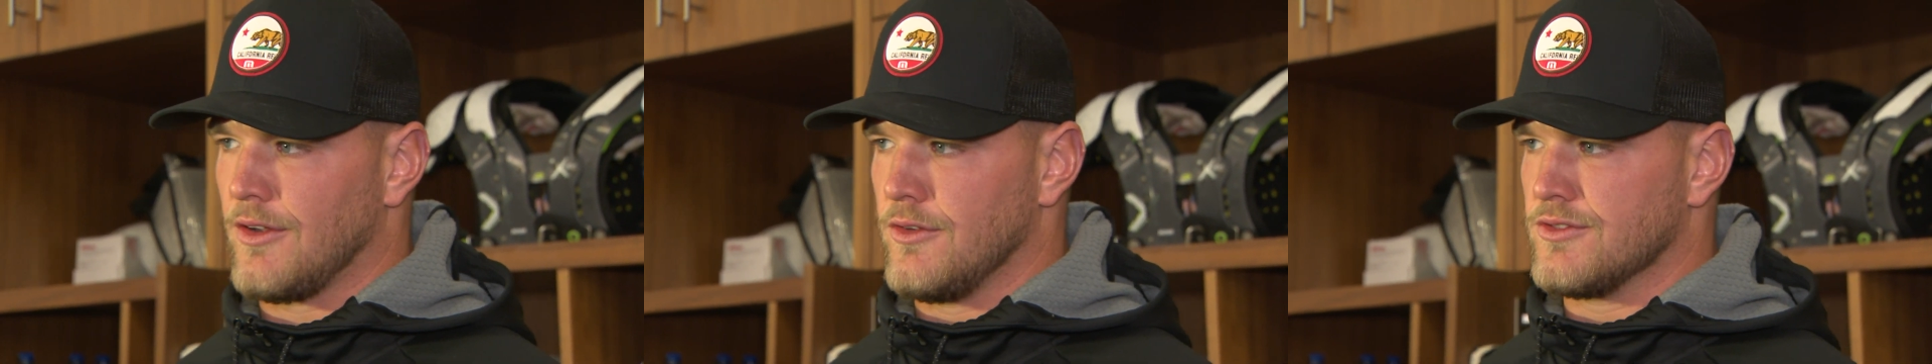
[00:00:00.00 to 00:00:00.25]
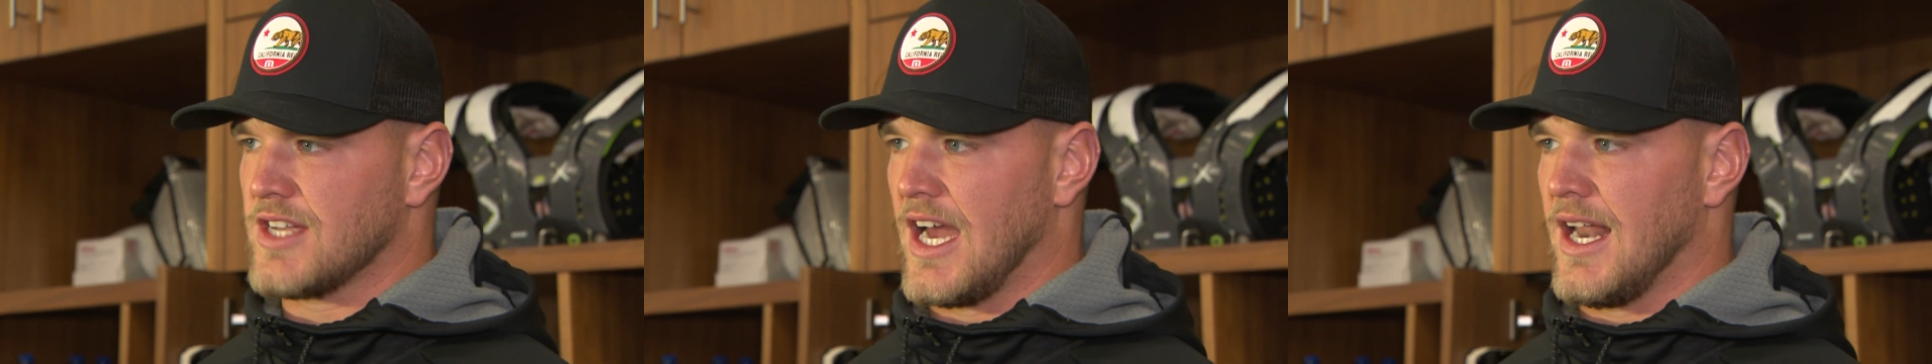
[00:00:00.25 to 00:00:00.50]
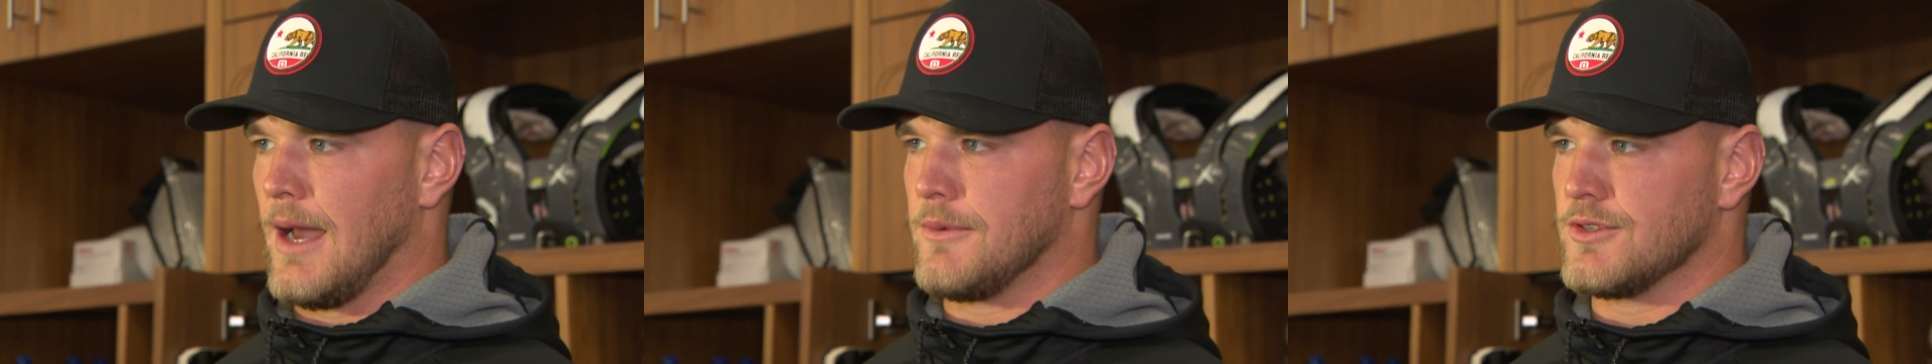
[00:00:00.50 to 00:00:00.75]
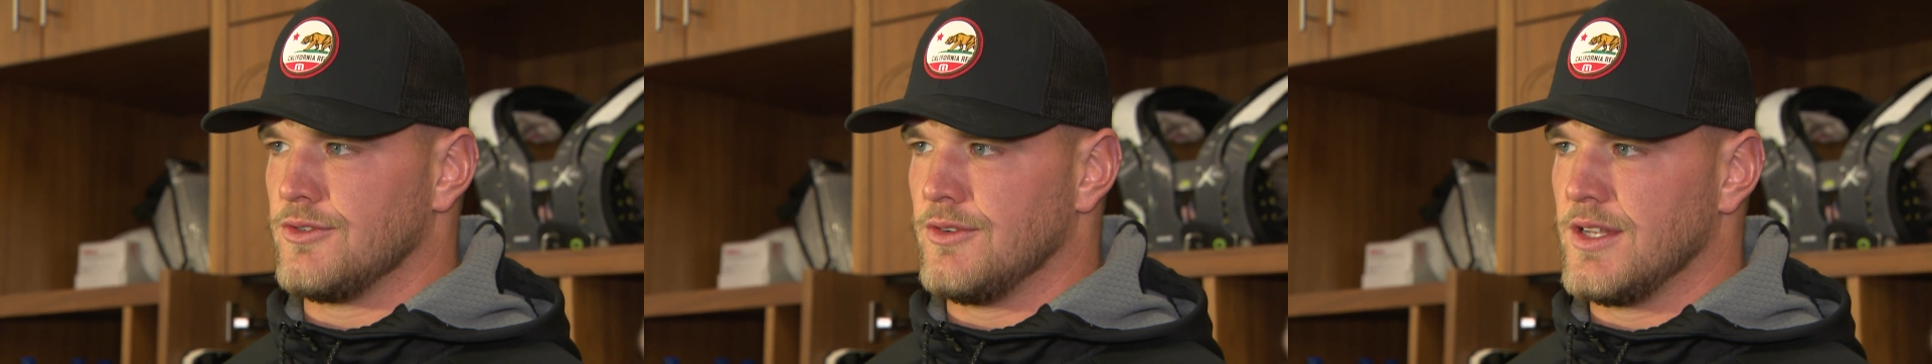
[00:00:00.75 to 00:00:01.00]
on those kind of
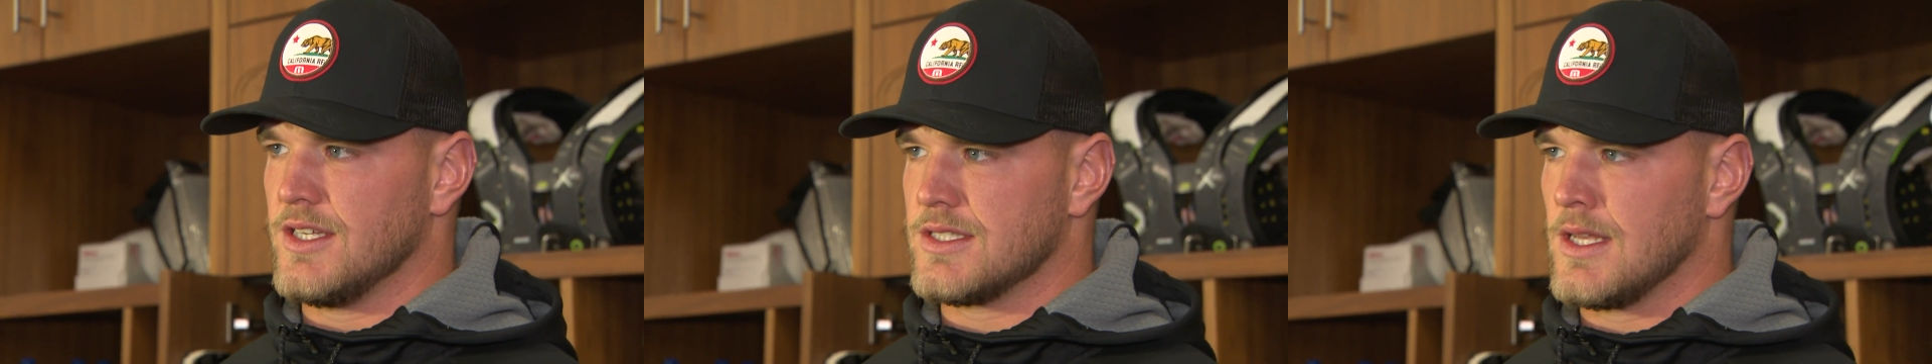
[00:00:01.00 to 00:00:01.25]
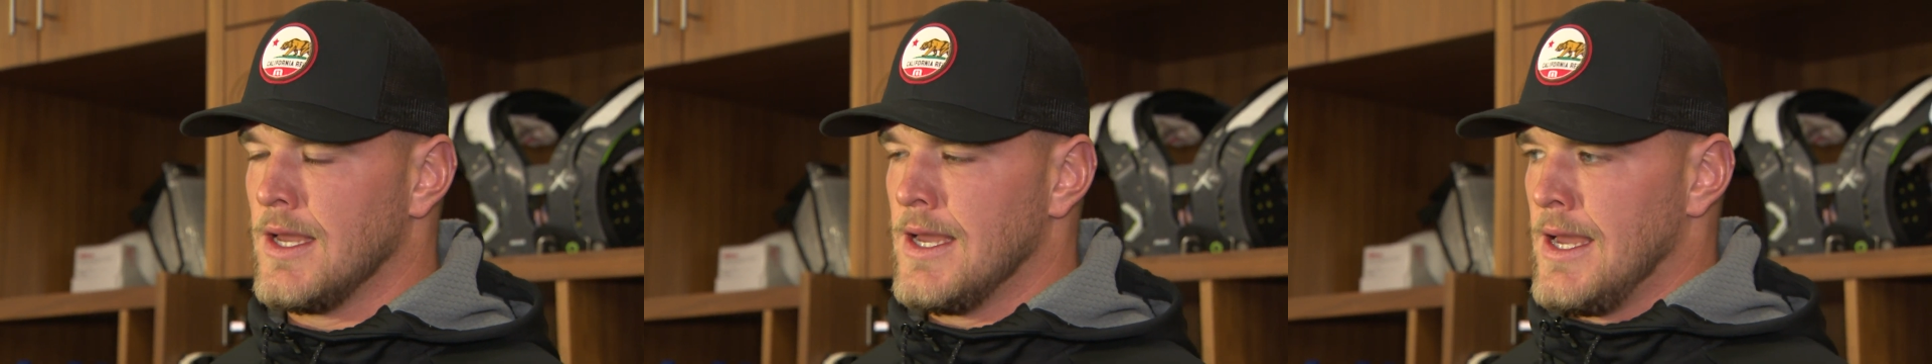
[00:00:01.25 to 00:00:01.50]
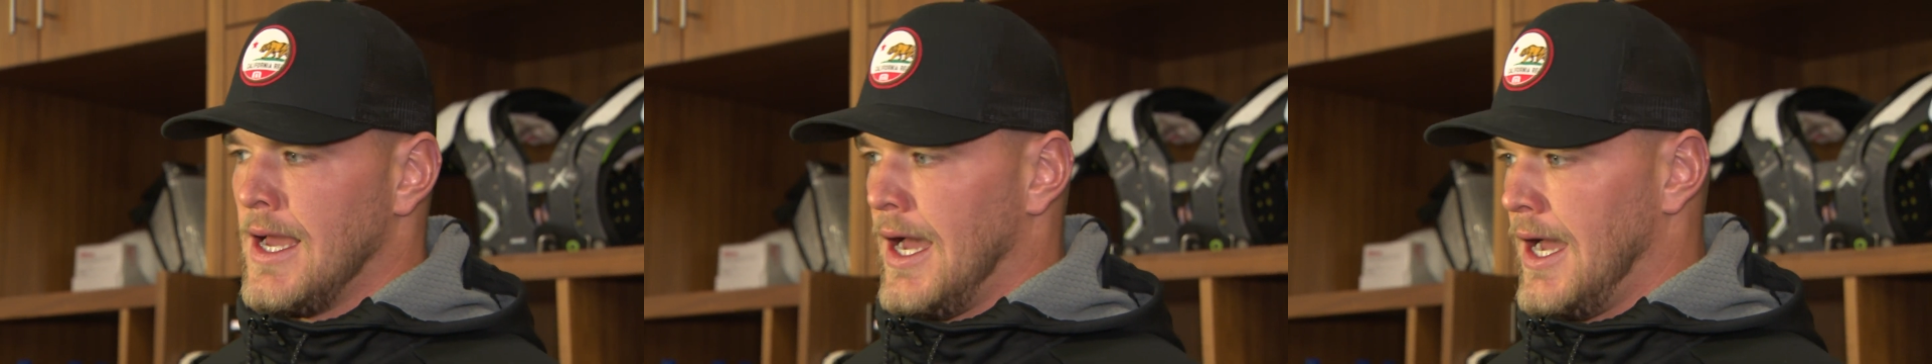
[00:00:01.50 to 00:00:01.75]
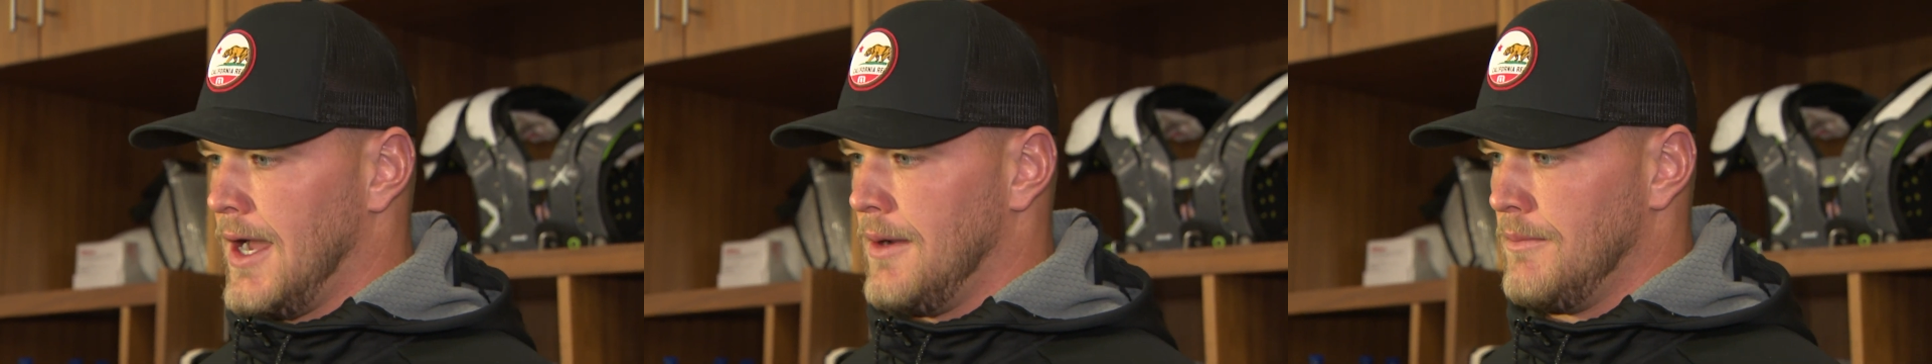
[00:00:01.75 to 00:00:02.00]
opportunities,
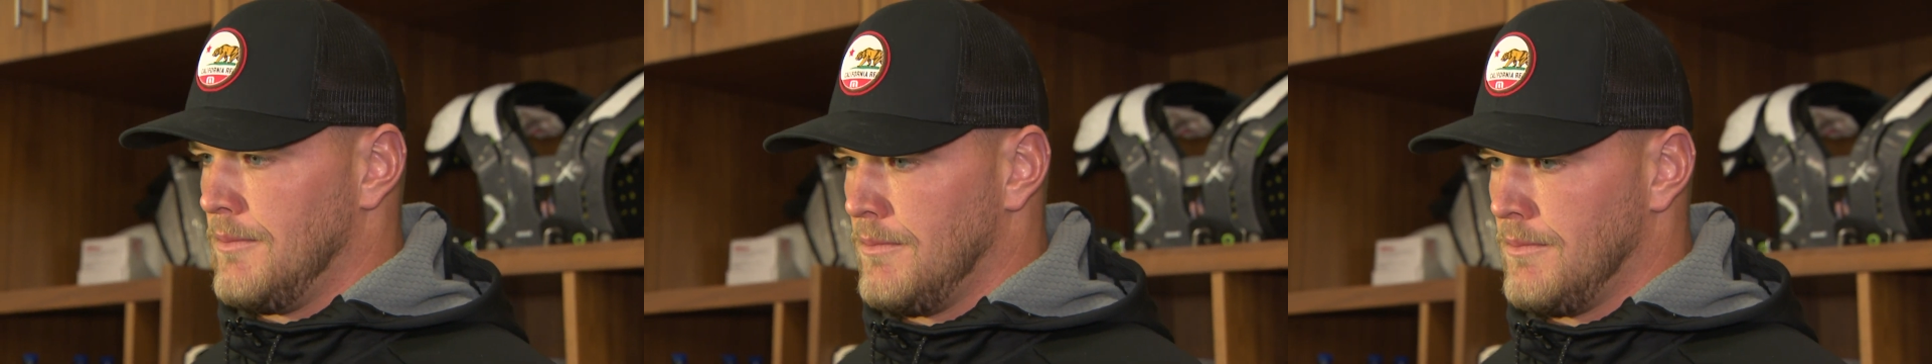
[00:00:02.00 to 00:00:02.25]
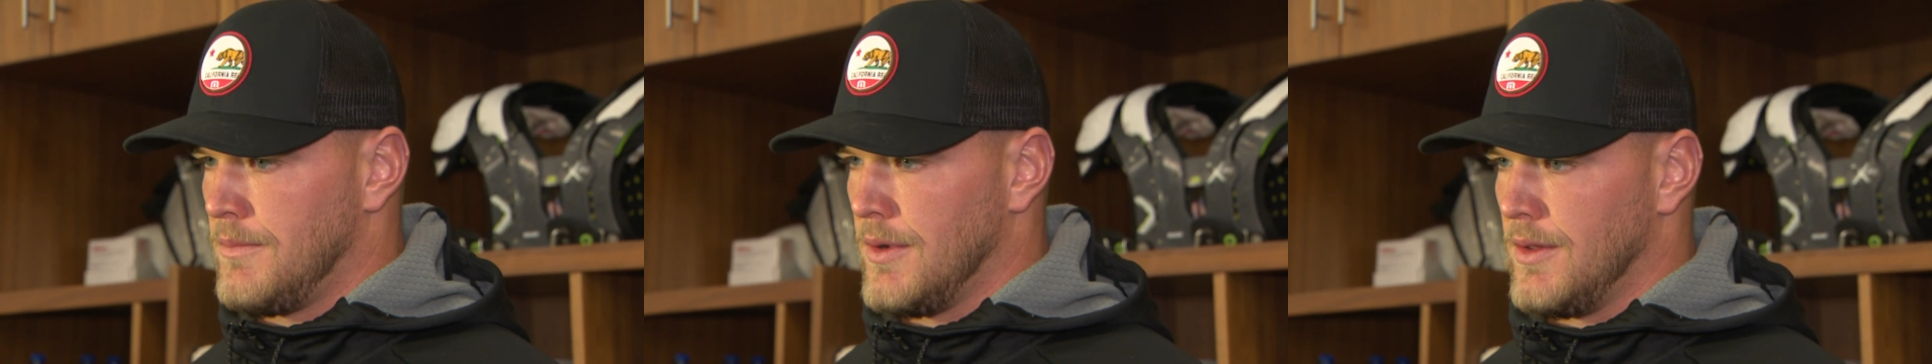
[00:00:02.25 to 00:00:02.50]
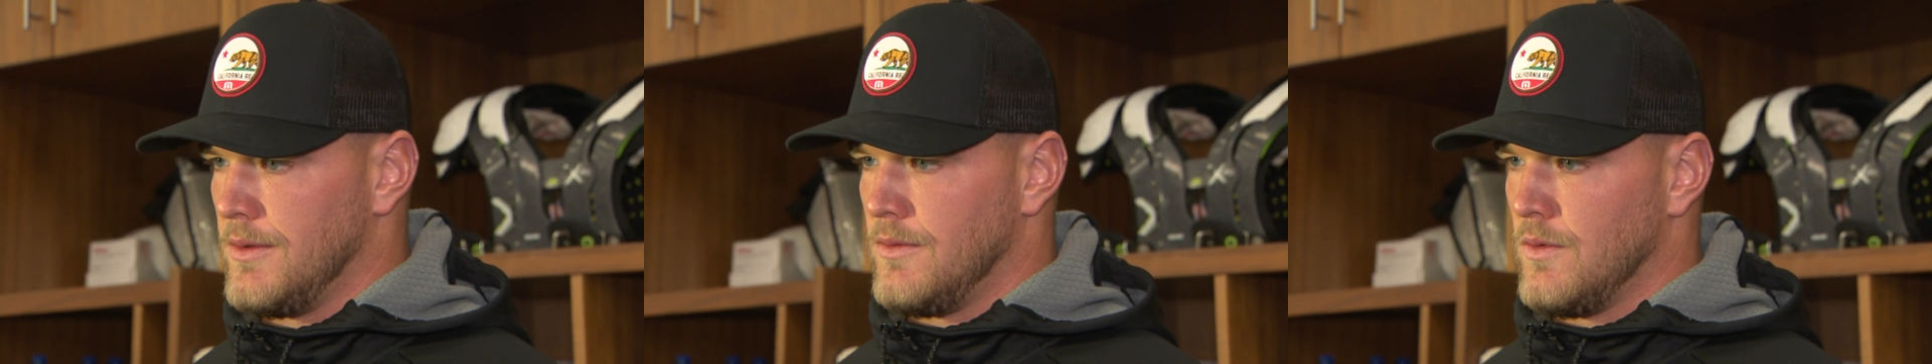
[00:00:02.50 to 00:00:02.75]
um, but